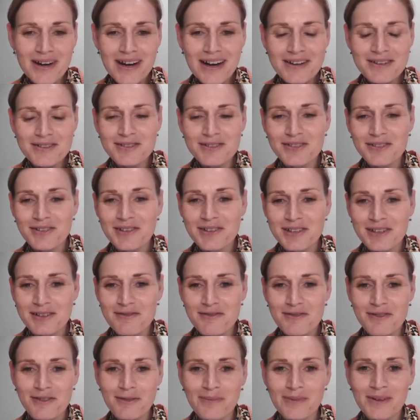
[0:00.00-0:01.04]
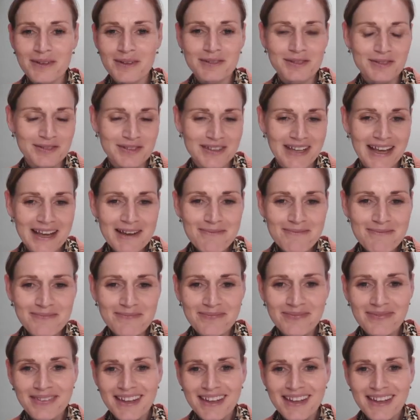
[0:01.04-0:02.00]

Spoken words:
are you joining from today.